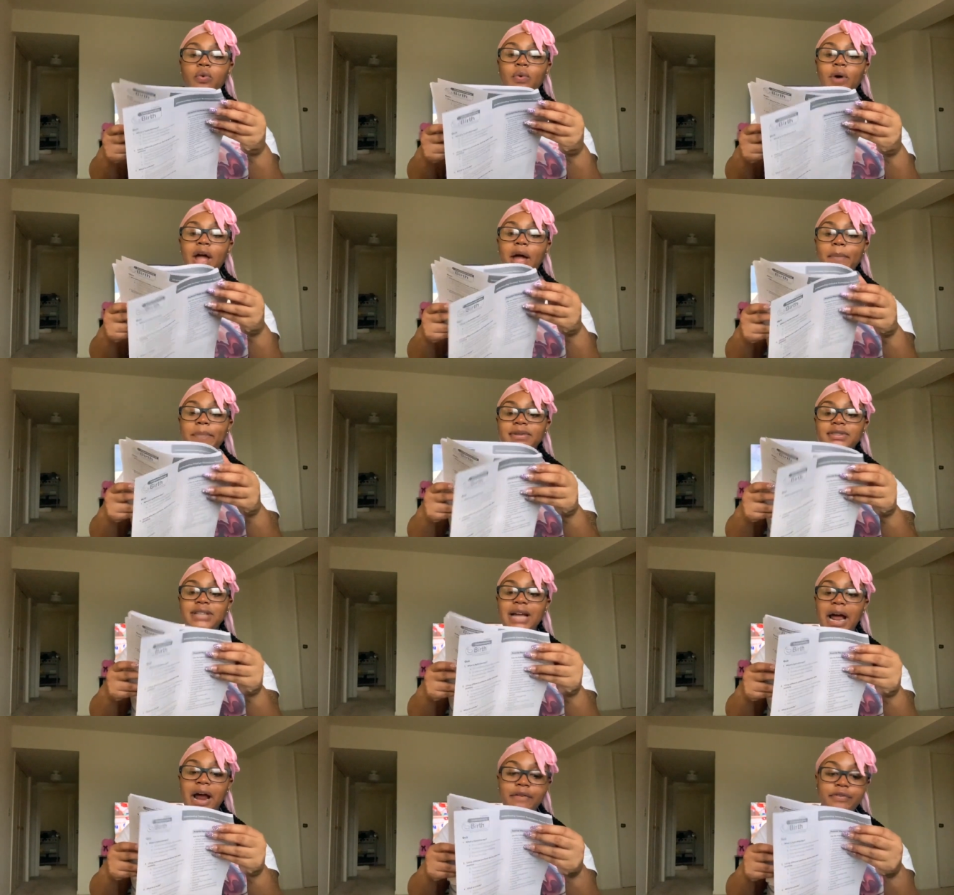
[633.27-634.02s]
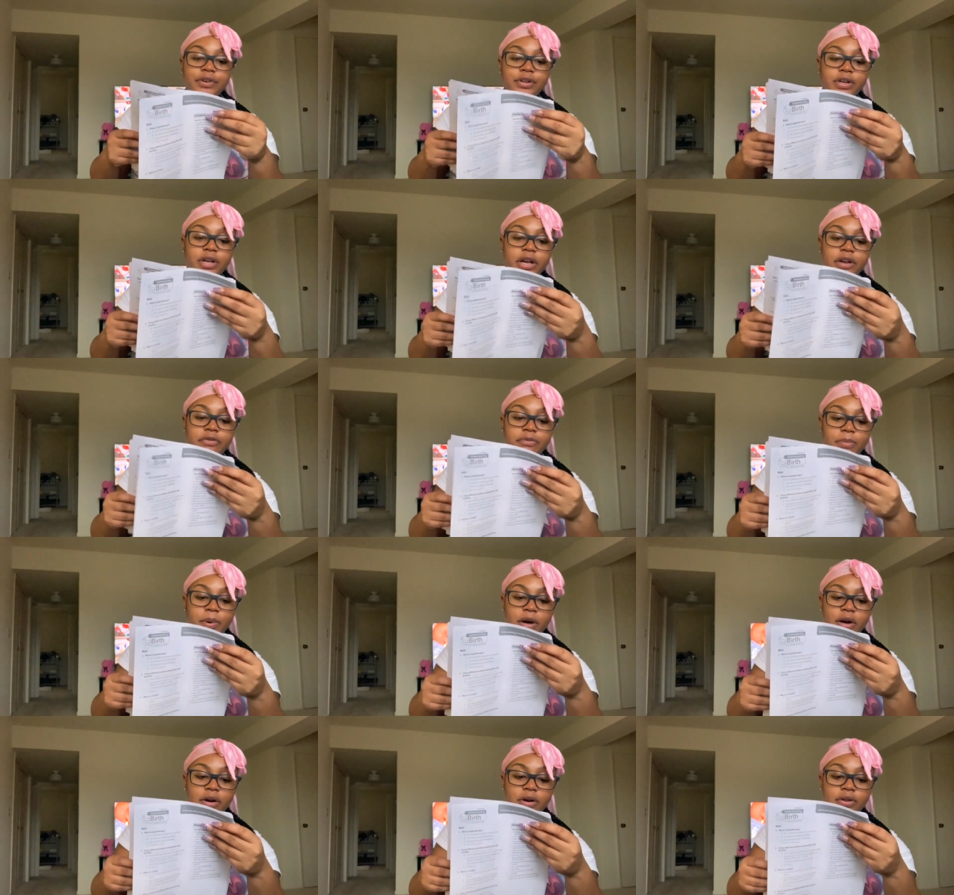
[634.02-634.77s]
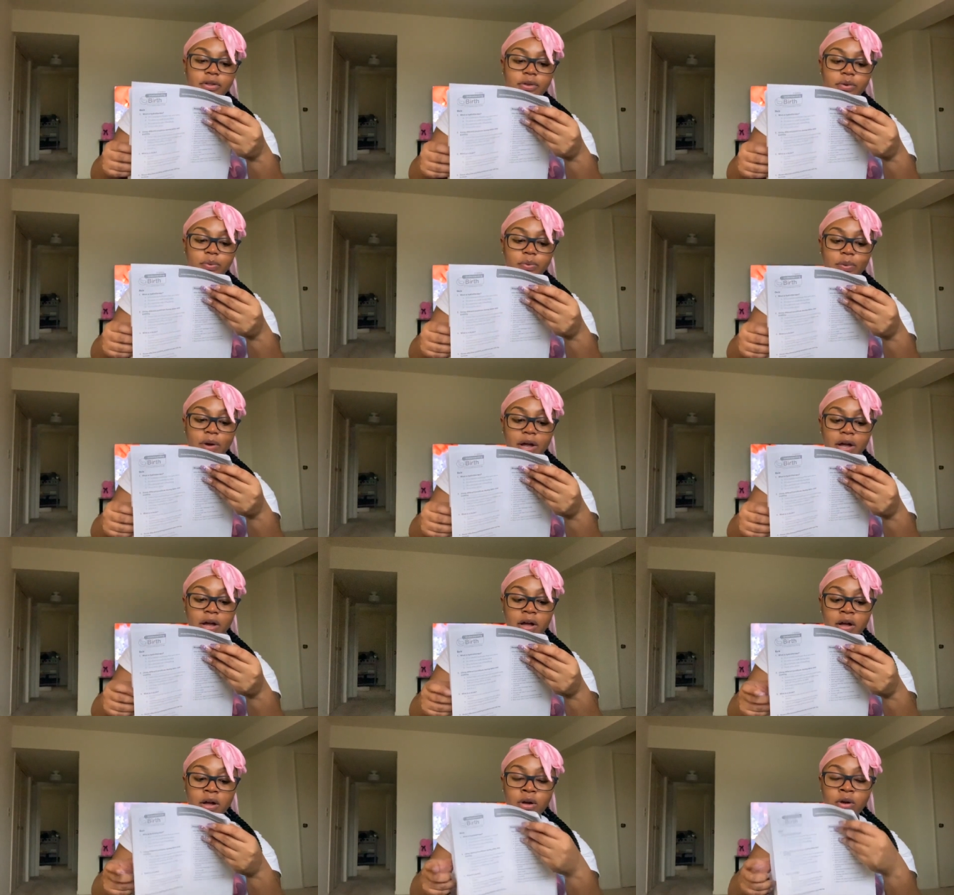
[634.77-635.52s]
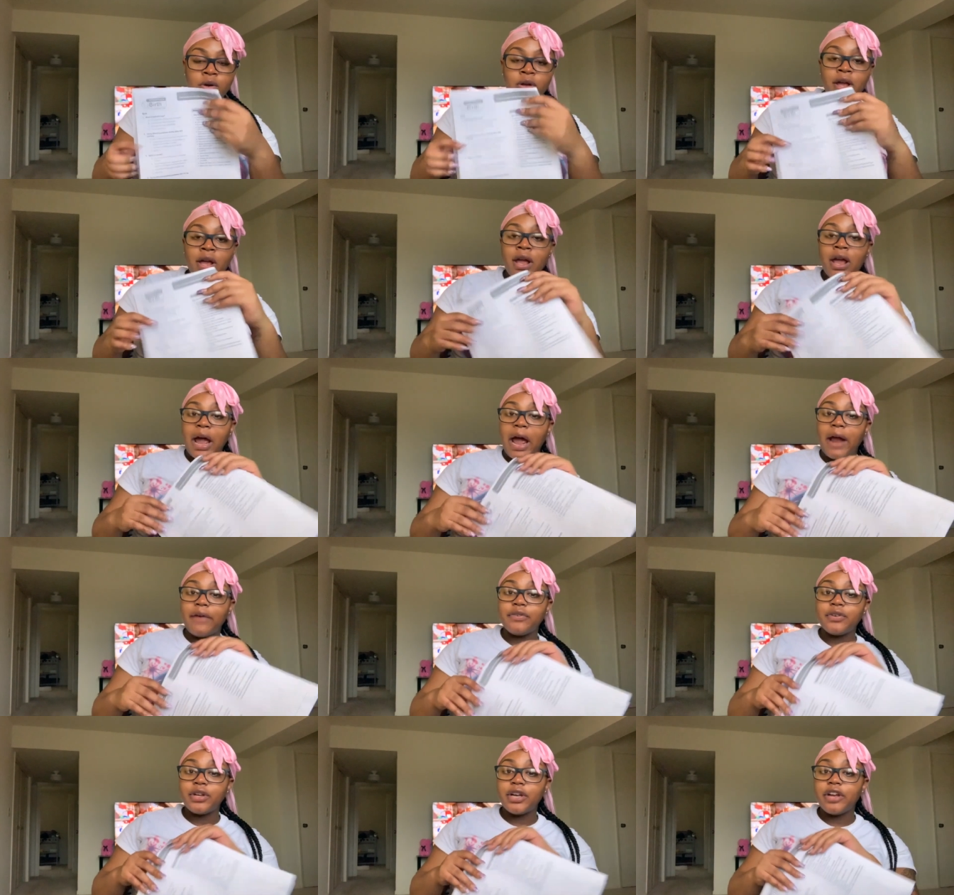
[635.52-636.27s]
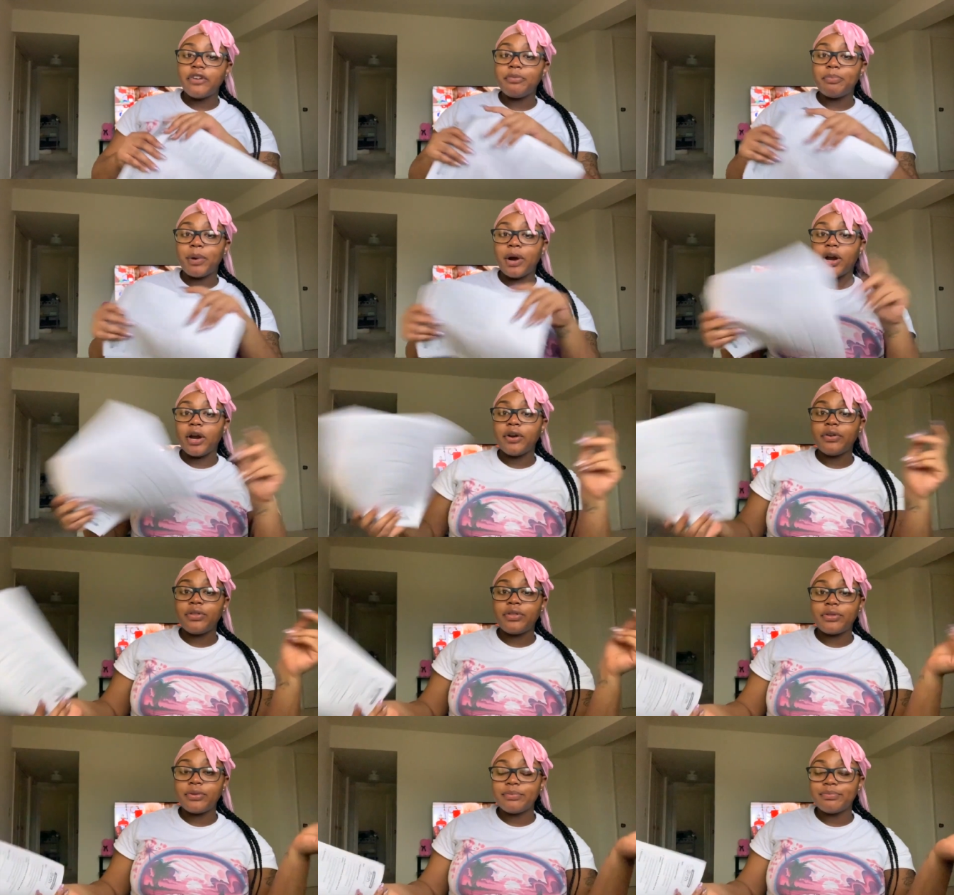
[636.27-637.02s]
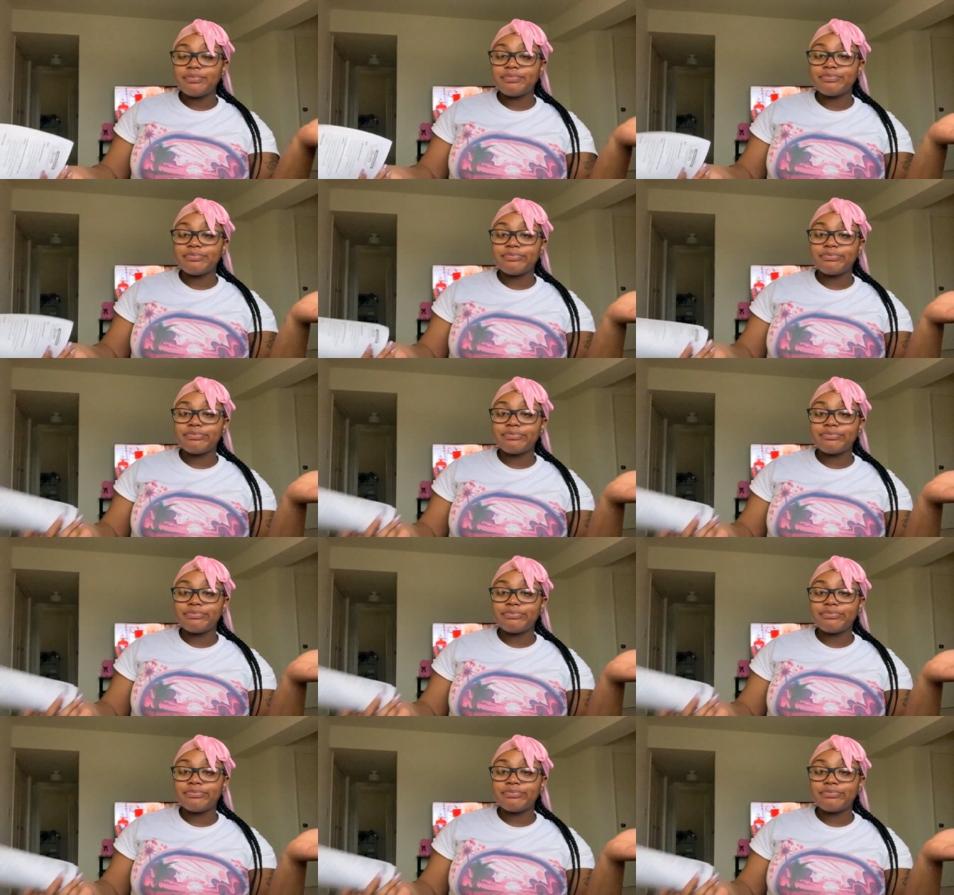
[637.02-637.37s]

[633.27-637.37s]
What happens after you give birth? Well, after you give birth,